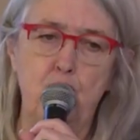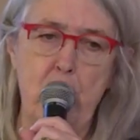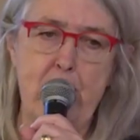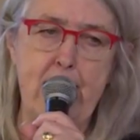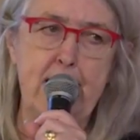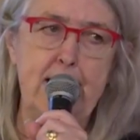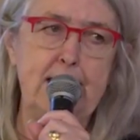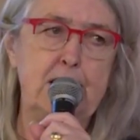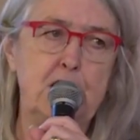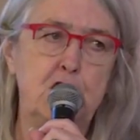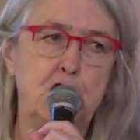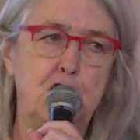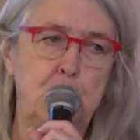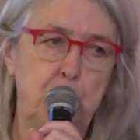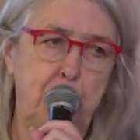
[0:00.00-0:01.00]
really
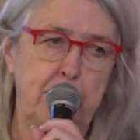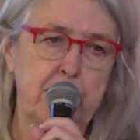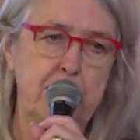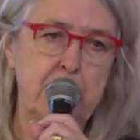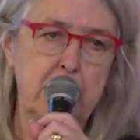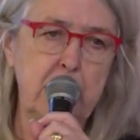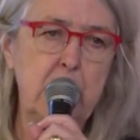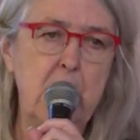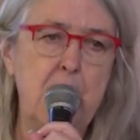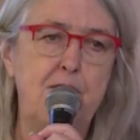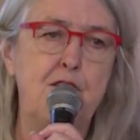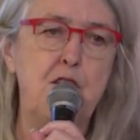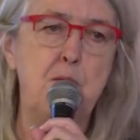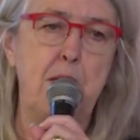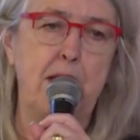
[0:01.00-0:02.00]
stupid if
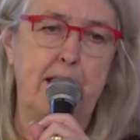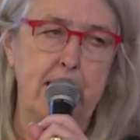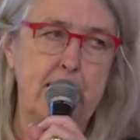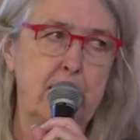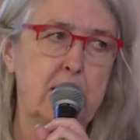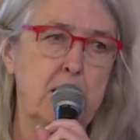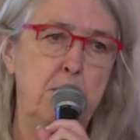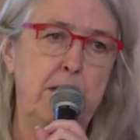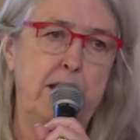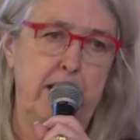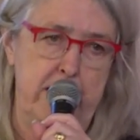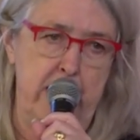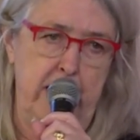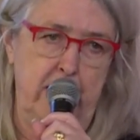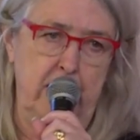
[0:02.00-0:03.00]
you begin at the
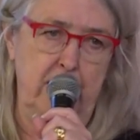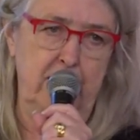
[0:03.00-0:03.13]
beginning.